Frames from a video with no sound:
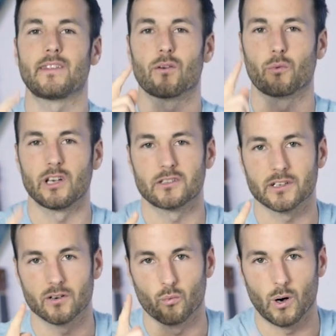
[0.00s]
the
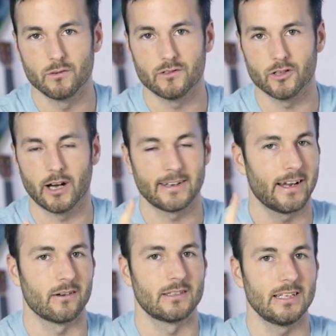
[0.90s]
realtor won't do, I
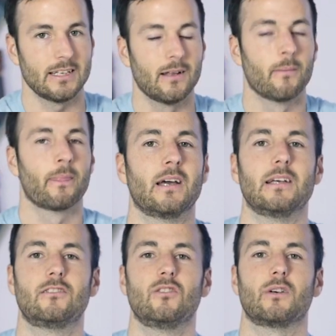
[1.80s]
guarantee,
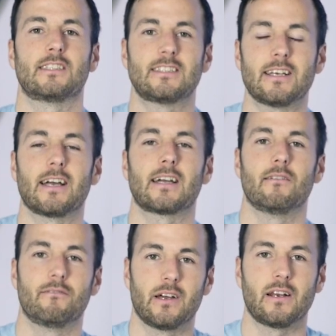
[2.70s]
is do a sick
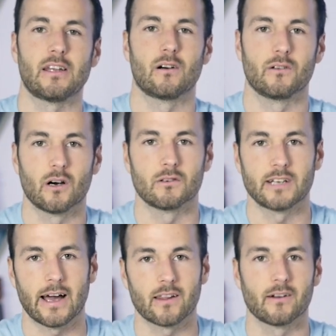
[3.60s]
video. Yo,
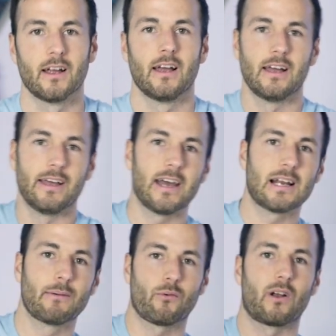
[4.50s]
Tyler, hit
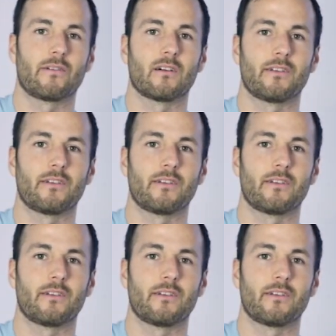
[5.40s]
him with one of our